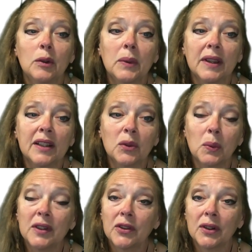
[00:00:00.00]
with its
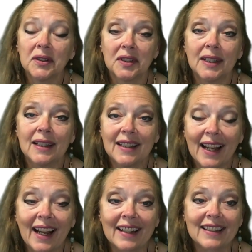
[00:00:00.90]
whiskers
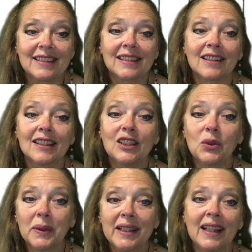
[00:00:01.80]
intact is nearly
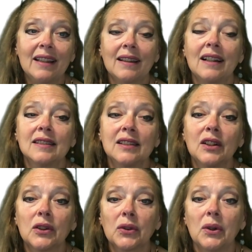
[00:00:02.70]
28,000
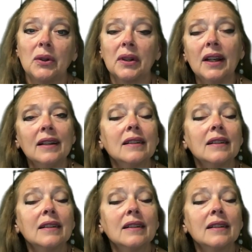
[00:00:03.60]
years old.